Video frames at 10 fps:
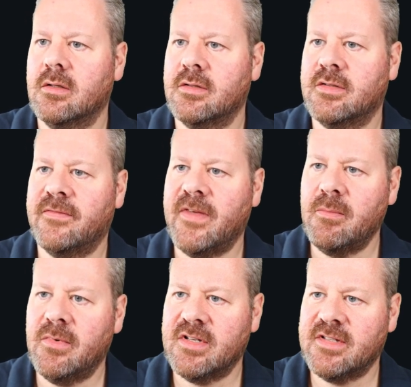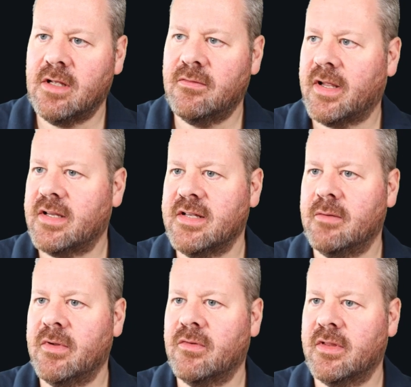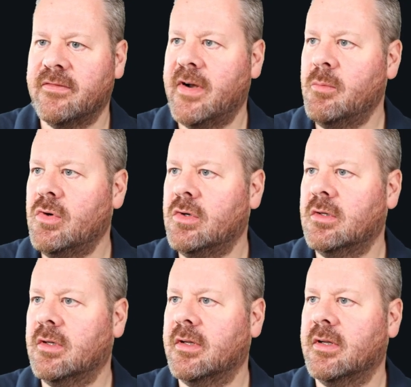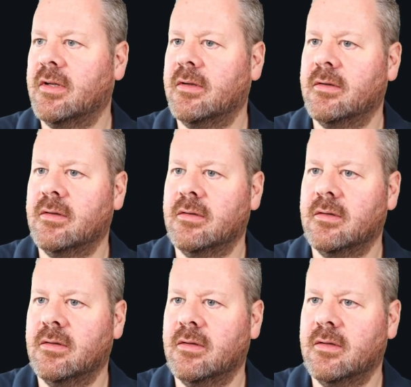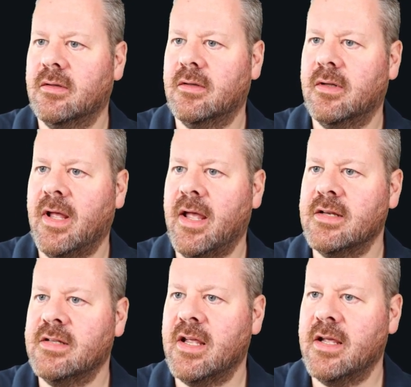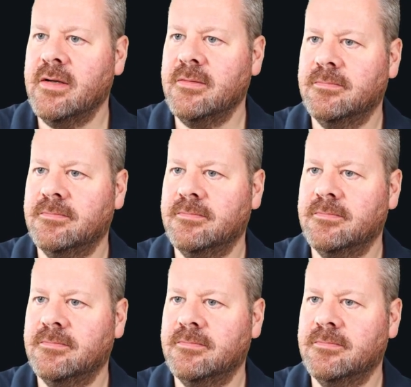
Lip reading: So the femur itself, like I said, we've got the femoral head here.